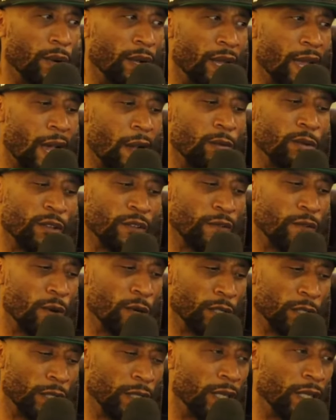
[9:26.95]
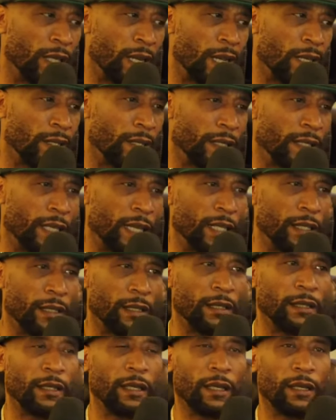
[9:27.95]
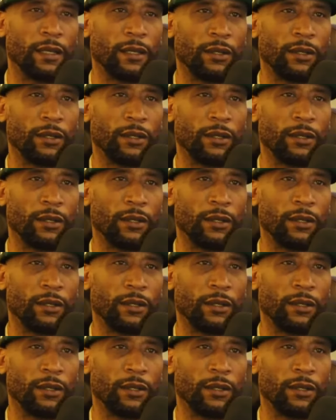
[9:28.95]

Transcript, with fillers: where I was fortunate not to catch it.